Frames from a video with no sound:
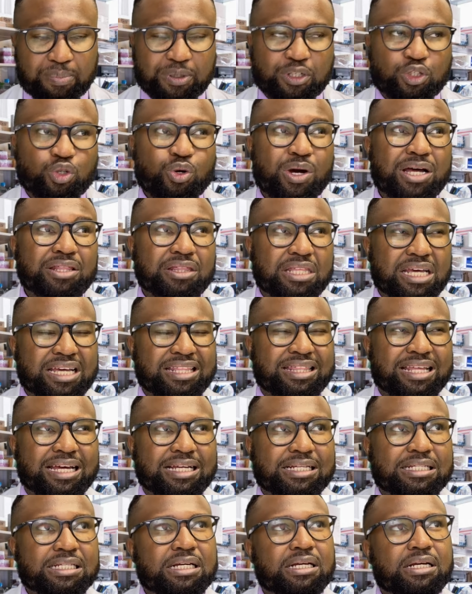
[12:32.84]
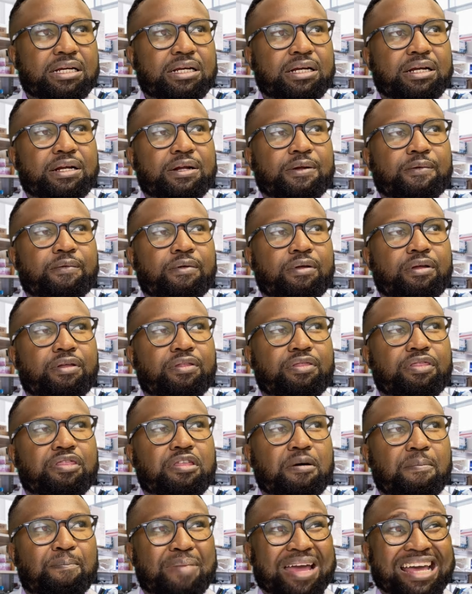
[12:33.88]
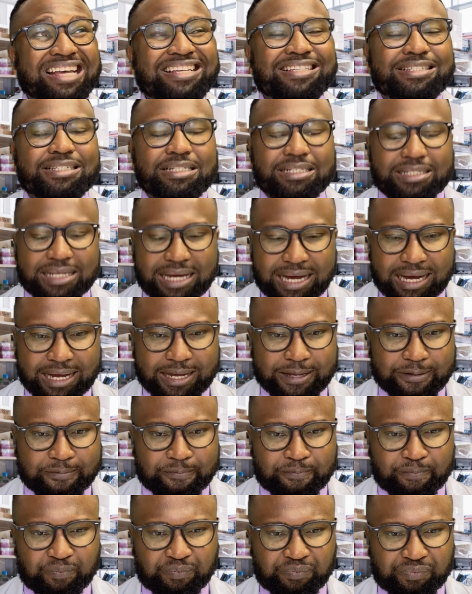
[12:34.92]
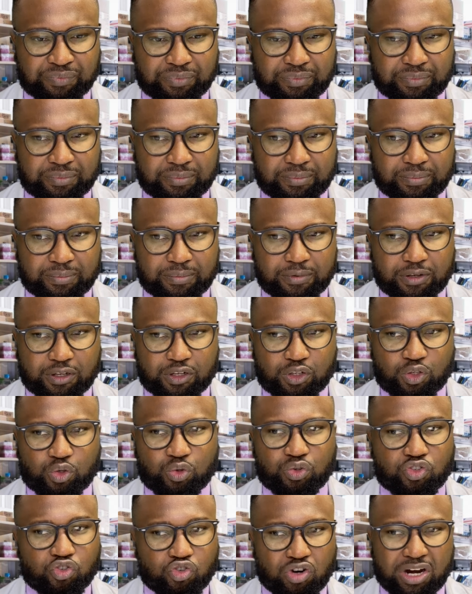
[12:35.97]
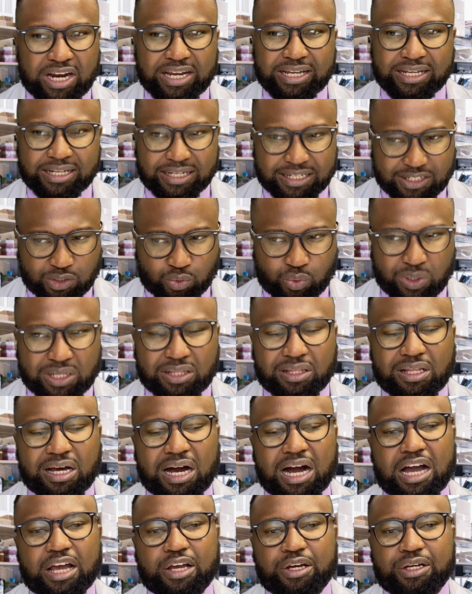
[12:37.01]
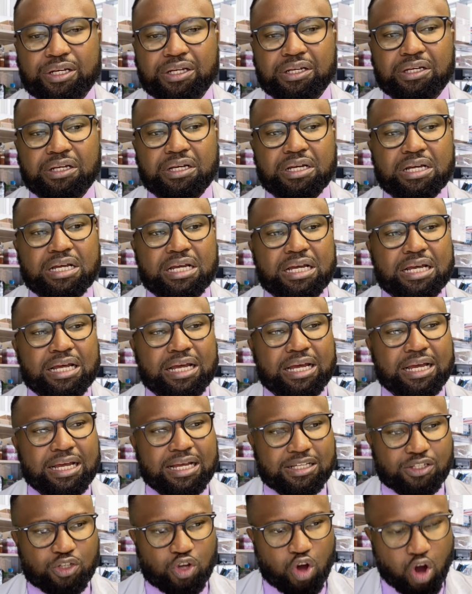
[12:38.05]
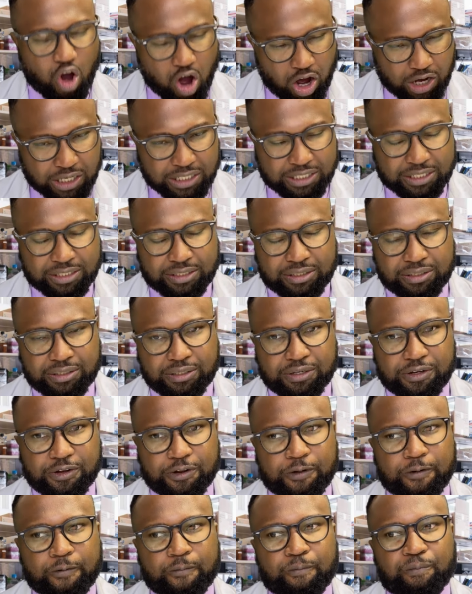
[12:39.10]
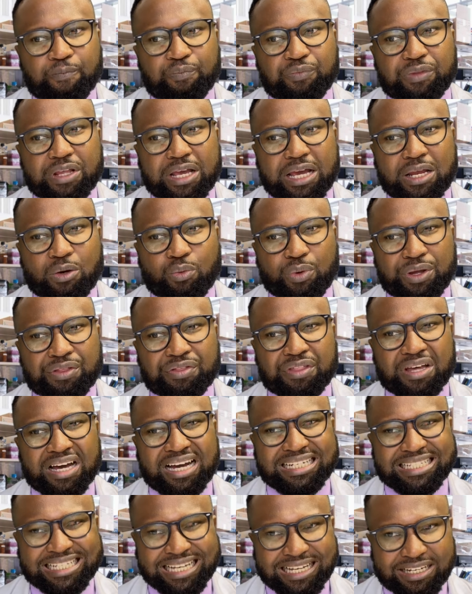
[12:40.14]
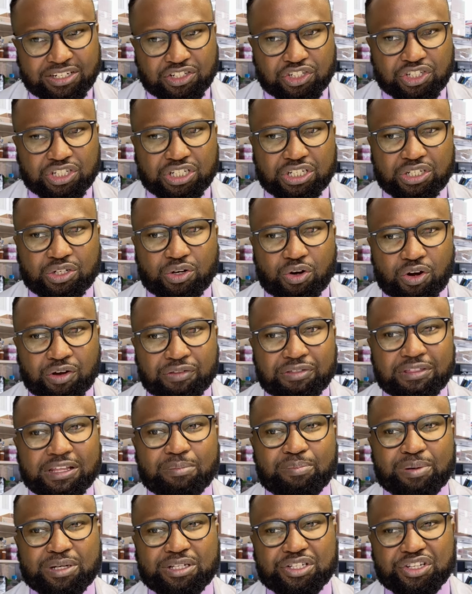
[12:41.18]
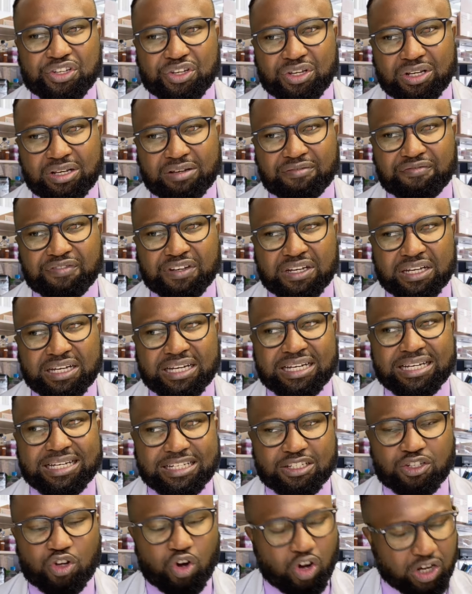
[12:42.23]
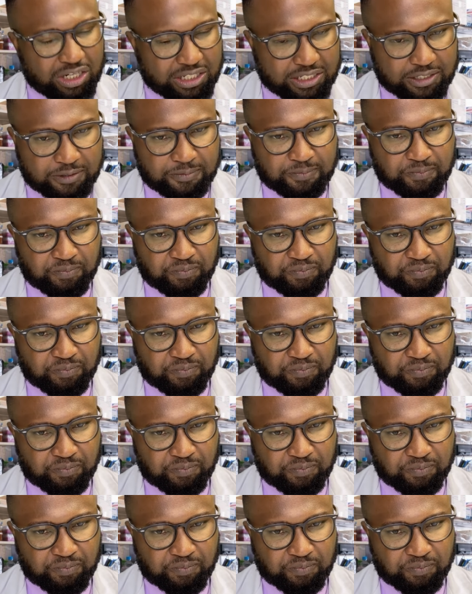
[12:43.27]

So I think that the best time to strike is when the iron is hot and when the attention on that particular figure is hot.